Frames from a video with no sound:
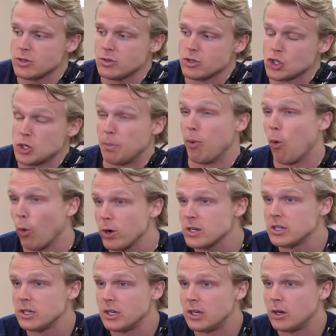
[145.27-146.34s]

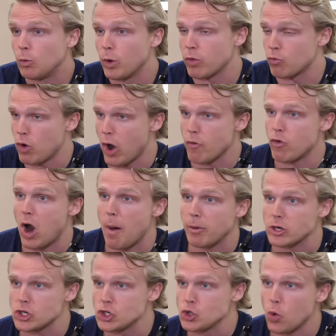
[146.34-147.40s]
support with Ron
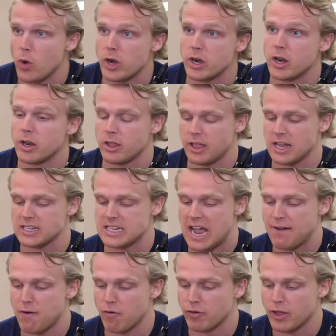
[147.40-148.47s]
Roberts joining into that
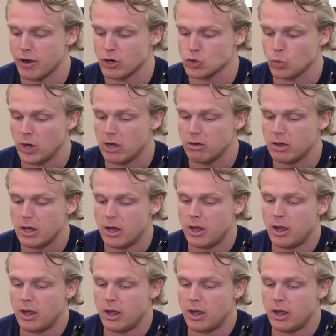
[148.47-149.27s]
staff over there as well.